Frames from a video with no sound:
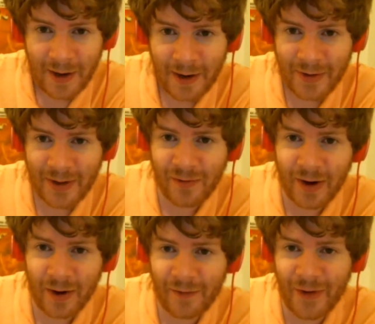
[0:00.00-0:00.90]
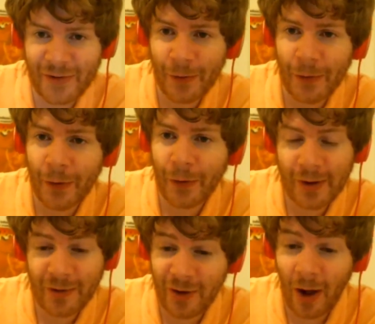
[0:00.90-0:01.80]
and that it's very visceral
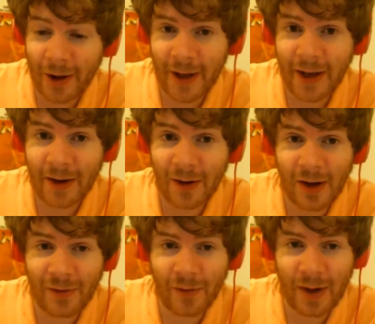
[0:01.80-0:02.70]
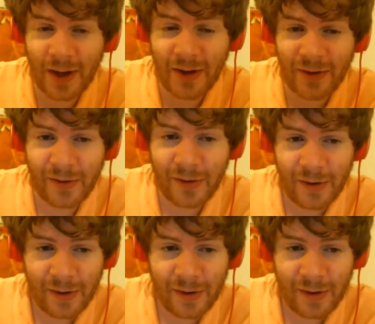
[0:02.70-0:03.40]
and shocking in a lot of ways.